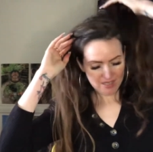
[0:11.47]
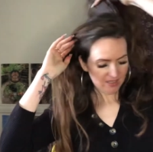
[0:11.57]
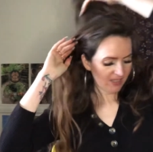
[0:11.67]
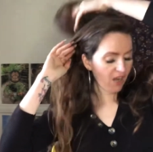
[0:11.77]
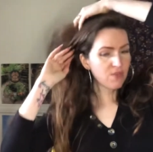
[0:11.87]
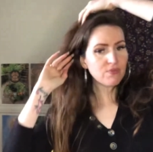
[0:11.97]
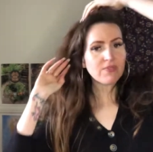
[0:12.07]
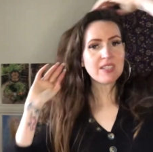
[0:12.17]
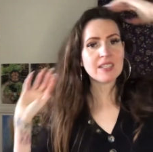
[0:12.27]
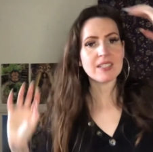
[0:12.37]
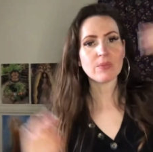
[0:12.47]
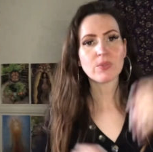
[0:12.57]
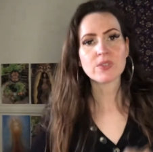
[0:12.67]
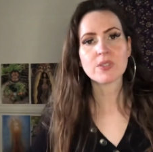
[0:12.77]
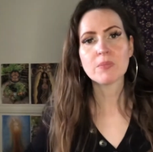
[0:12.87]
I don't really
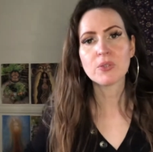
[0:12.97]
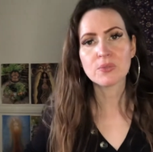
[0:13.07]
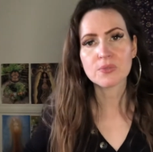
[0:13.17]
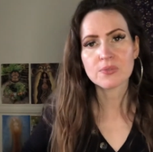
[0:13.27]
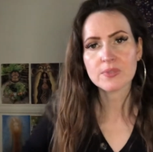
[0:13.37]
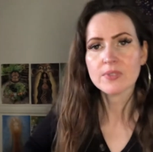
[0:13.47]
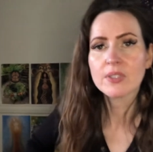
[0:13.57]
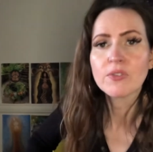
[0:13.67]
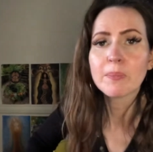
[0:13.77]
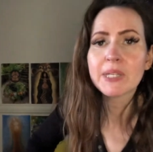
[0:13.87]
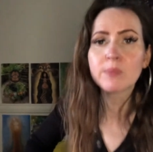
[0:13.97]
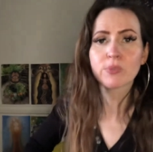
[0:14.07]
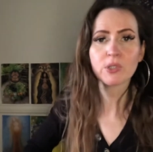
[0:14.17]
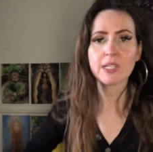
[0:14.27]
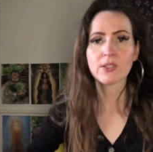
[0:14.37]
want to move, if I'm being
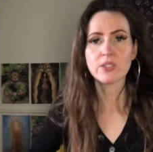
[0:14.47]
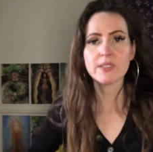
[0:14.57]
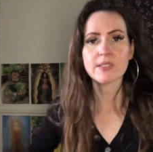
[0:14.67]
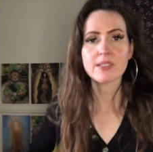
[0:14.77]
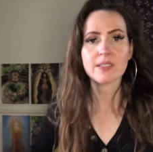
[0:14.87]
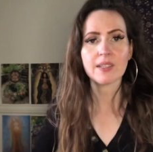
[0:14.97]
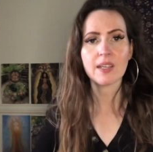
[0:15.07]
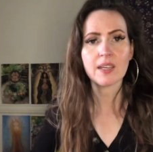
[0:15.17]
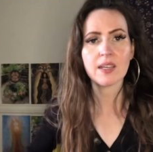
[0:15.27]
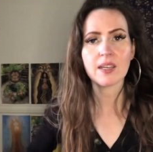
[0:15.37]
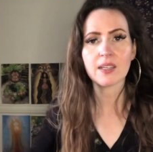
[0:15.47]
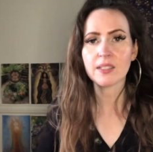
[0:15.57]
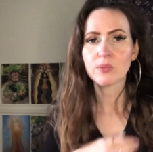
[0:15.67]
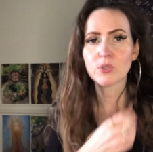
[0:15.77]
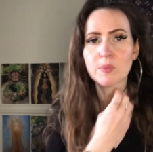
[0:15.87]
brutally honest. Uh,
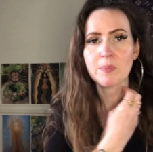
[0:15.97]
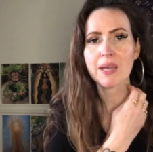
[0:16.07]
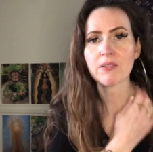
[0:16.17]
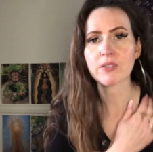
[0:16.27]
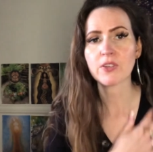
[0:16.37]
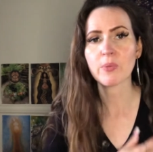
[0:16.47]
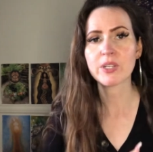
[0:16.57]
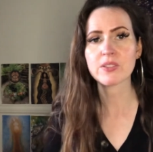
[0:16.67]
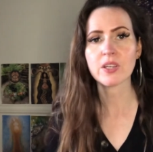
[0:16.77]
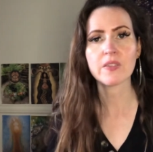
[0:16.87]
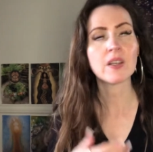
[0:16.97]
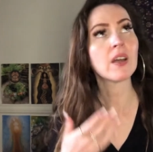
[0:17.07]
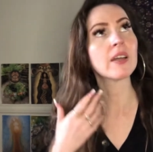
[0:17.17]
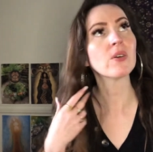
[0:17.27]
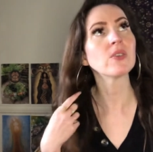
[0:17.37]
it would be better if I went and turned the
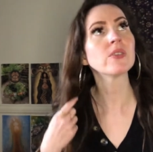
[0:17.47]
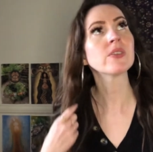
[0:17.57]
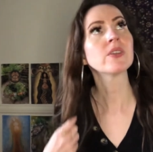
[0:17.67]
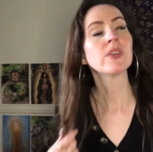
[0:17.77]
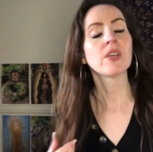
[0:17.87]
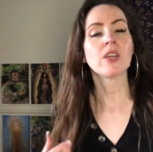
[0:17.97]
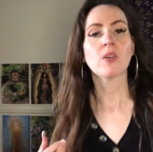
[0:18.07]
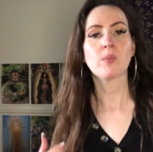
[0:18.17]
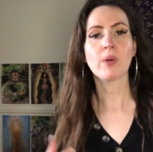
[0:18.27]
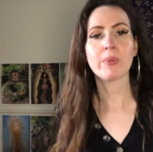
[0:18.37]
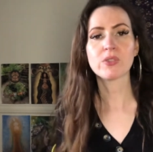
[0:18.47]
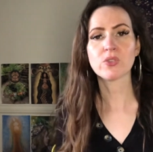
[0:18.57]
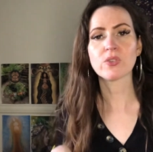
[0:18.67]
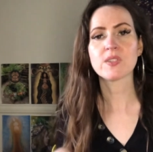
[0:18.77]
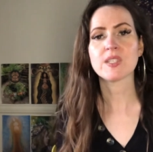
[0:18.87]
light on, but my
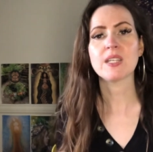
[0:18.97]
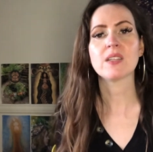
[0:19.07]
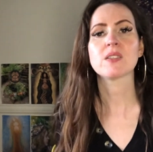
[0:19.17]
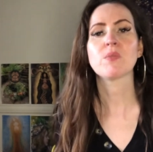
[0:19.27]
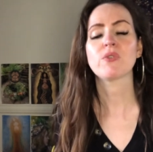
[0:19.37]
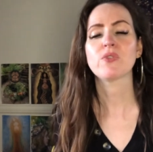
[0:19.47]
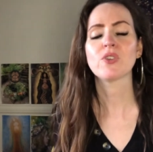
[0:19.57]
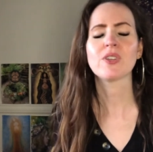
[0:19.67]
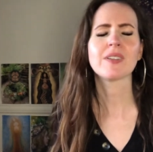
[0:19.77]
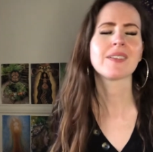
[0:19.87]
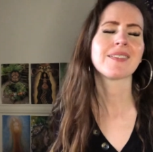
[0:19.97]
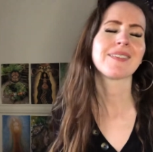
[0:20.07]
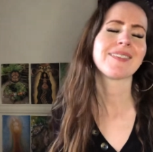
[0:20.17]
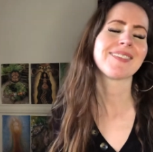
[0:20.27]
dog's sitting under my foot and